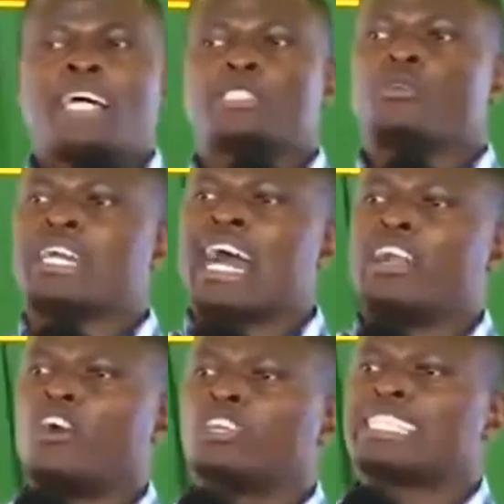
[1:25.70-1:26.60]
But we
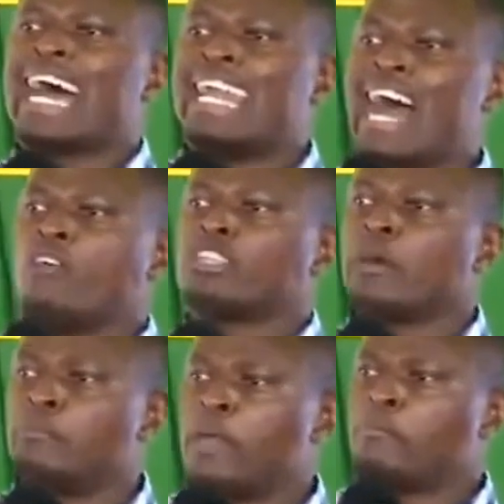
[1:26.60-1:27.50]
cannot allow
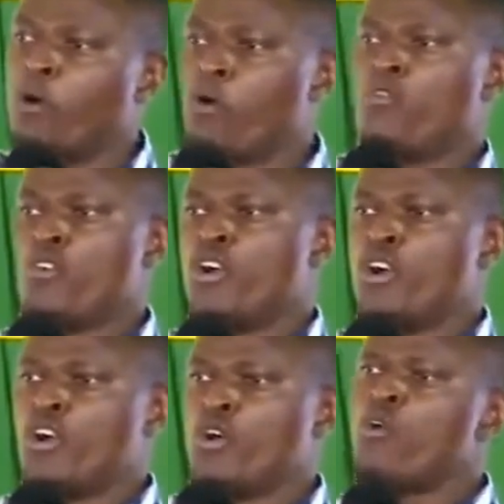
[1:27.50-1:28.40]
the people
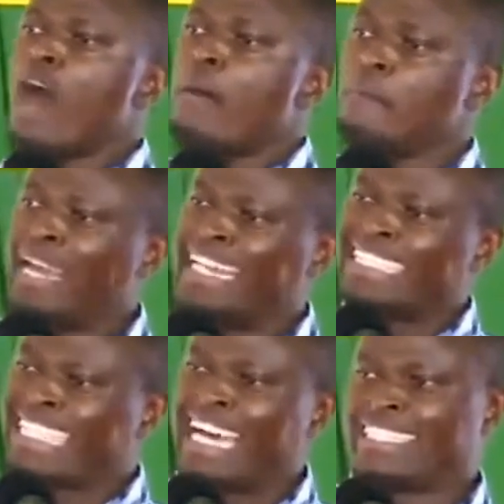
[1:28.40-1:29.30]
who are
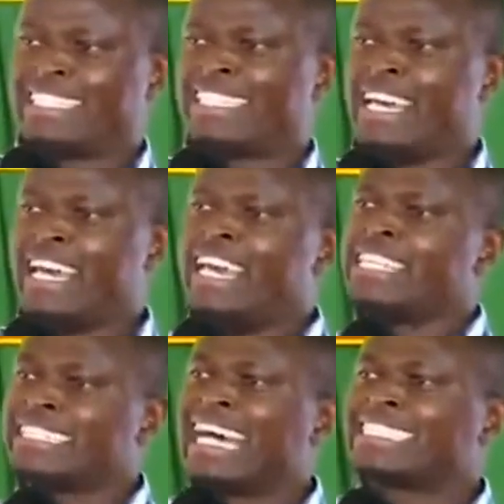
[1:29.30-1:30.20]
ministers
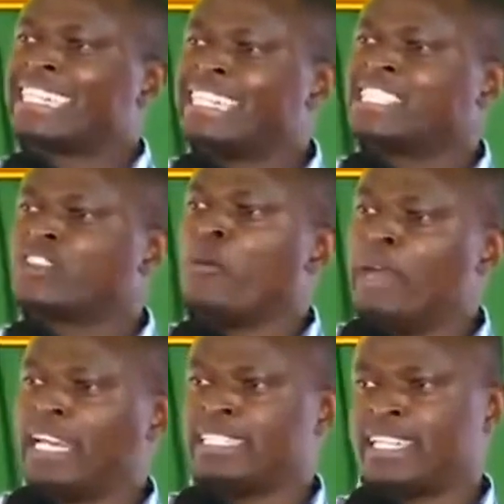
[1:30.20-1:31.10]
in such critical
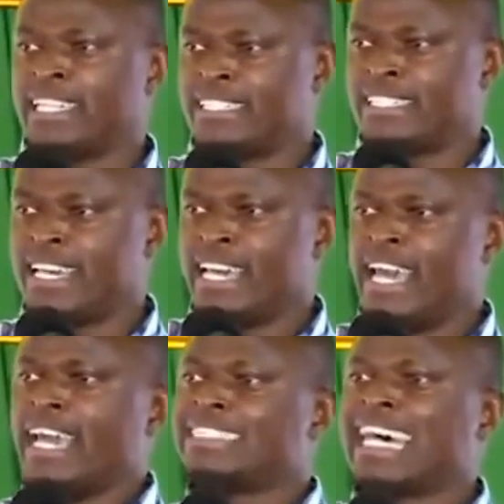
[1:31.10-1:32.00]
ministries
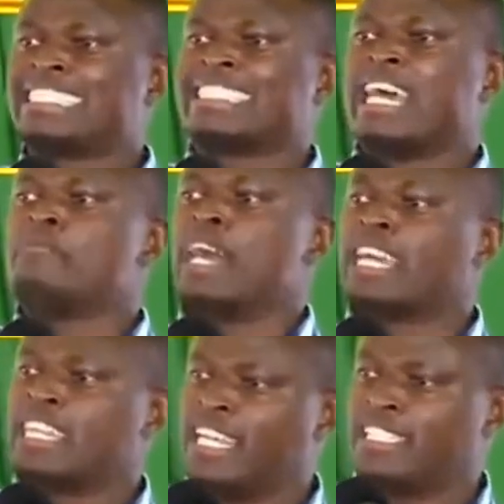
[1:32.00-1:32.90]
at such a time
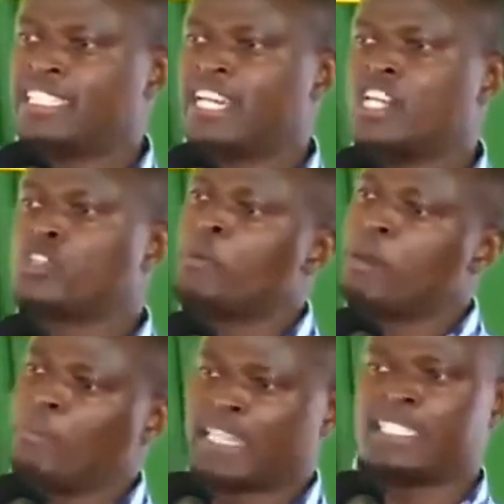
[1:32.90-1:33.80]
like this to
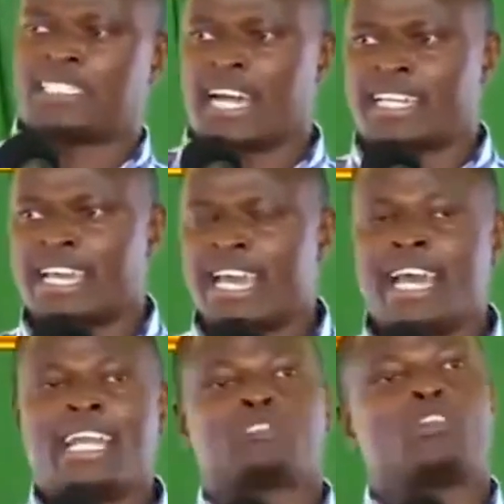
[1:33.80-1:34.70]
be partisan.
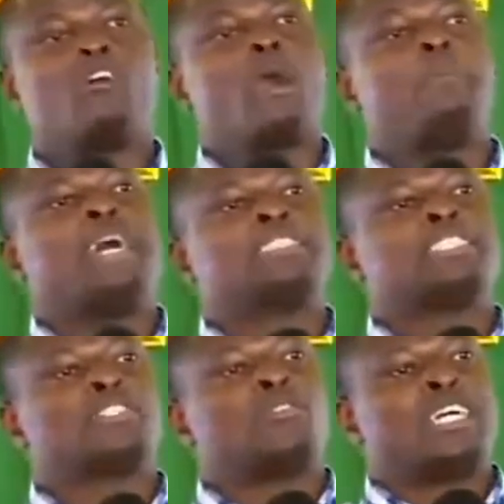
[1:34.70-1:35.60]
Na tunawaambia
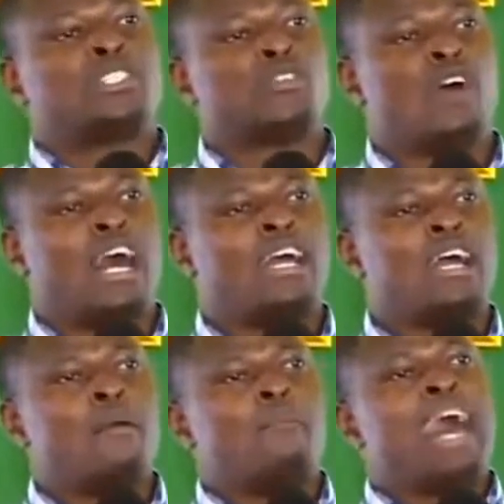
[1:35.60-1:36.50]
sisi tunajua
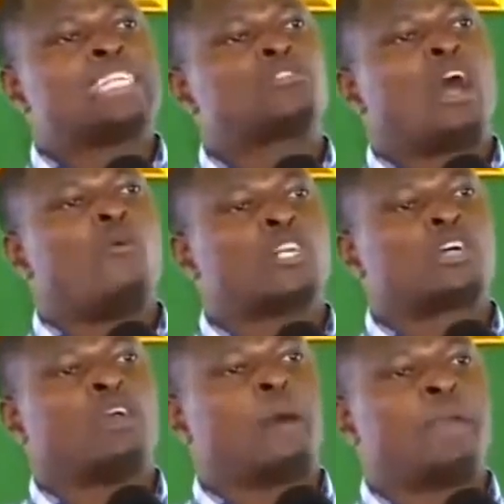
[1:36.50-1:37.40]
mahasura
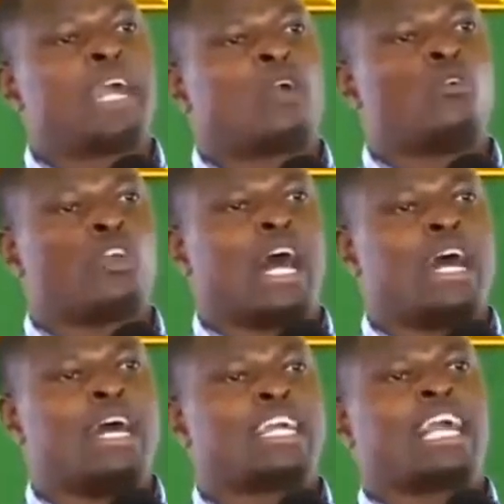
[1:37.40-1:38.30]
wote wanapiga
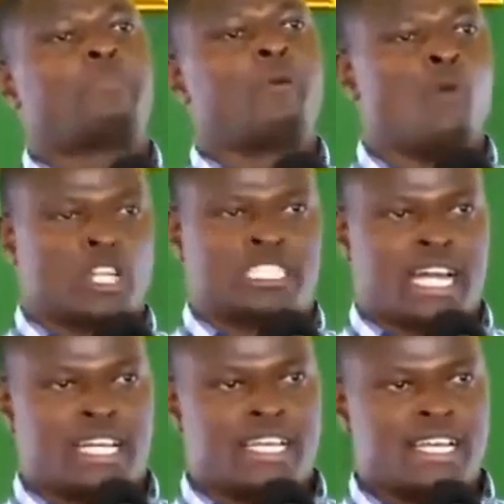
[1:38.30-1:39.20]
kura kikapu
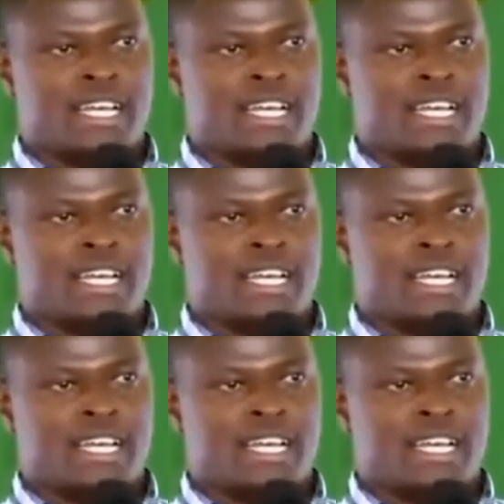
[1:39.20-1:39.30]
moja.